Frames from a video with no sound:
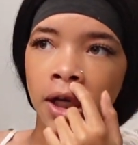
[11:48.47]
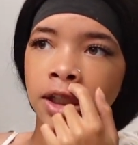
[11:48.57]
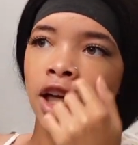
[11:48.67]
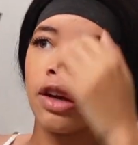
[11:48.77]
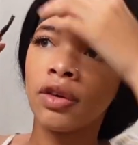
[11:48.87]

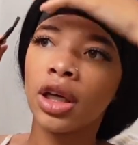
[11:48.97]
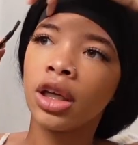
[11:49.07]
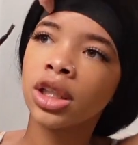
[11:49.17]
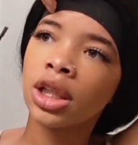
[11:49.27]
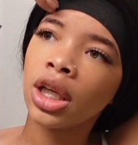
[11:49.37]
it and
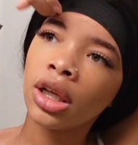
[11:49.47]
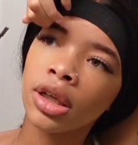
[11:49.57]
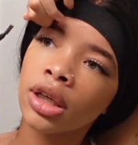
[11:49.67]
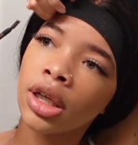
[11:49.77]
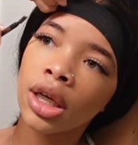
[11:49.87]
it looks
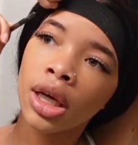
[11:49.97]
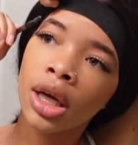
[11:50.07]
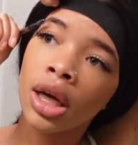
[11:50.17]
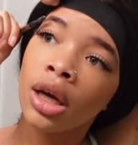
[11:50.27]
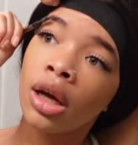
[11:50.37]
good.
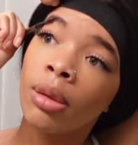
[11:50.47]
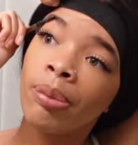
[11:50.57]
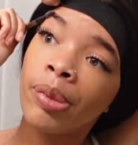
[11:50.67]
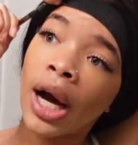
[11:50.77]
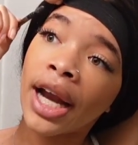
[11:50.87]

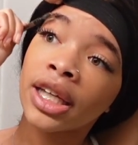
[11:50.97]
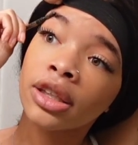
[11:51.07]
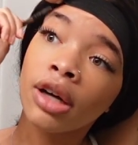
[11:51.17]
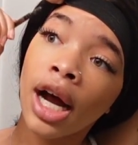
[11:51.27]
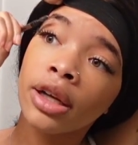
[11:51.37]
But I need to
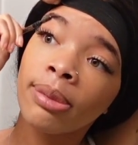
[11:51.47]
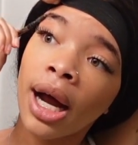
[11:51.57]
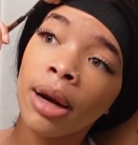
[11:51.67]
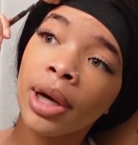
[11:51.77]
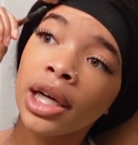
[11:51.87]
learn how to do my
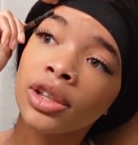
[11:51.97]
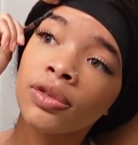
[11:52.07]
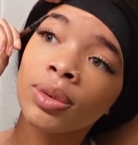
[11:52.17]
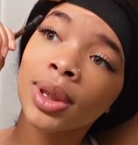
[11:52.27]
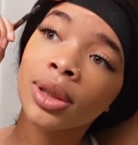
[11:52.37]
eyebrows
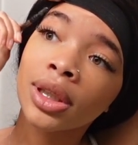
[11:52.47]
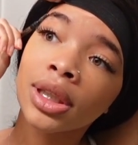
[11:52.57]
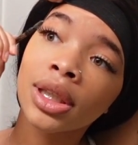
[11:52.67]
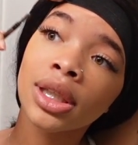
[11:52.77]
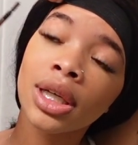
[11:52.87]
for real
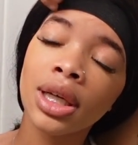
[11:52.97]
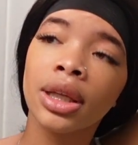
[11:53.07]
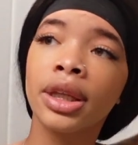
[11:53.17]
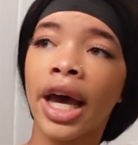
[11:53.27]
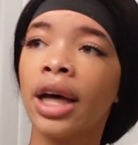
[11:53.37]
because
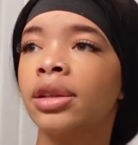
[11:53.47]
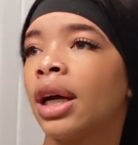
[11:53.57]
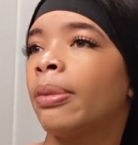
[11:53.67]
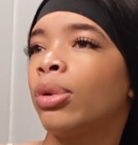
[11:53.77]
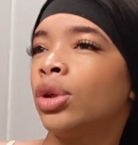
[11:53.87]
that
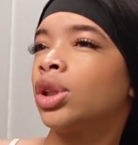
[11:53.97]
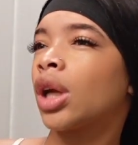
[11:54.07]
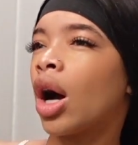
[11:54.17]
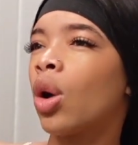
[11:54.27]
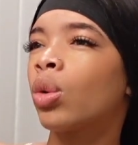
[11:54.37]
like pulls the
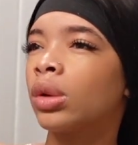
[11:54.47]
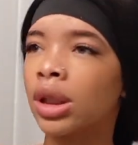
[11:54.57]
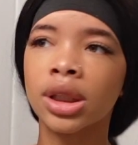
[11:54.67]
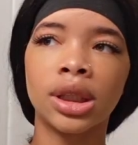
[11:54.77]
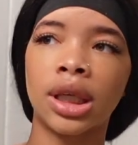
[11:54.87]
whole
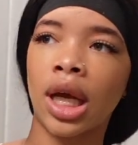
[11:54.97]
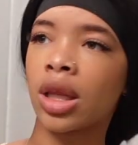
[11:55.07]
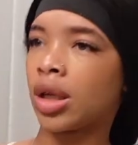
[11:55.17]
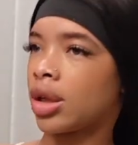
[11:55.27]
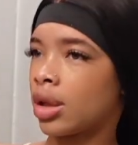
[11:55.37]
look together,
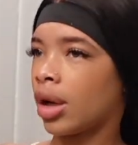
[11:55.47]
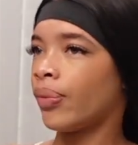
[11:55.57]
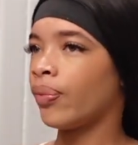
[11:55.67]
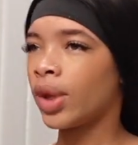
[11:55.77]
you know.